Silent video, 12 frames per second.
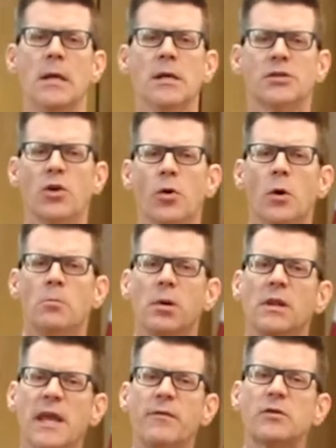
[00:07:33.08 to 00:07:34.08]
So
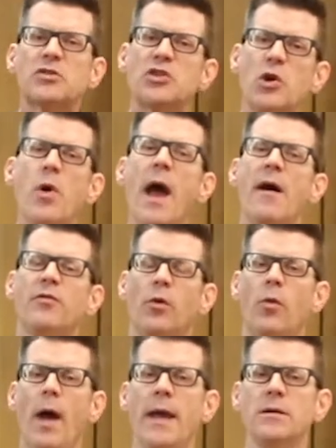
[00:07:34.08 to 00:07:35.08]
believers do have the
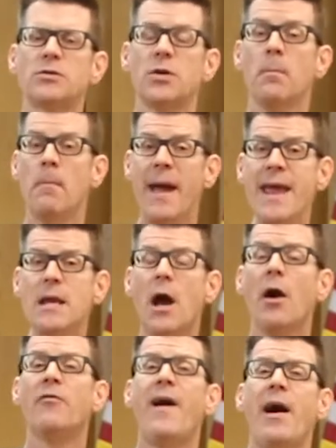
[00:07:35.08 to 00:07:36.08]
right to make
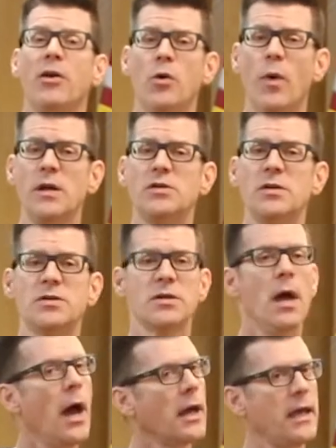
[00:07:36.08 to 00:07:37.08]
evaluations.
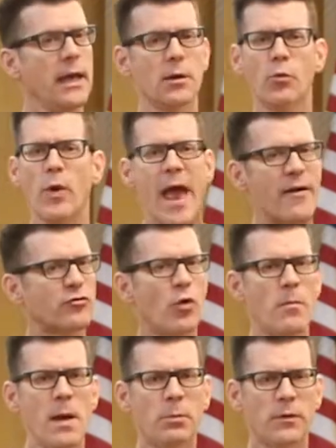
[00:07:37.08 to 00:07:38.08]
Again, we have to
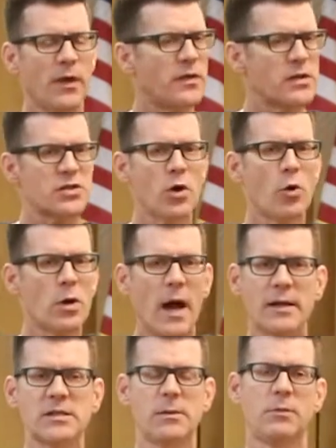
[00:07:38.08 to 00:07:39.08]
remember that this whole
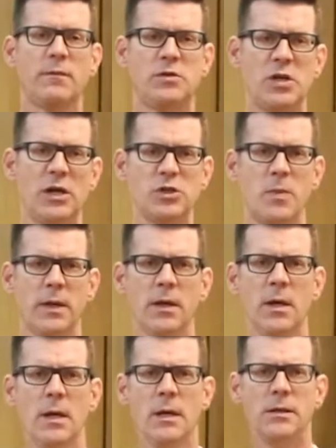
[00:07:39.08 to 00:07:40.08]
concept of judgment
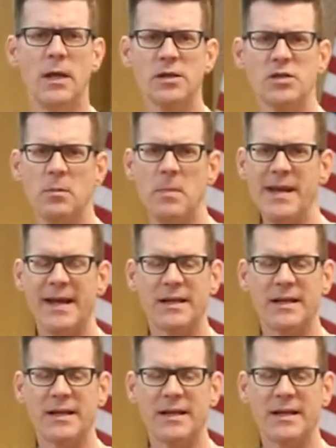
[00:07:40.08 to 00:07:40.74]
doesn't mean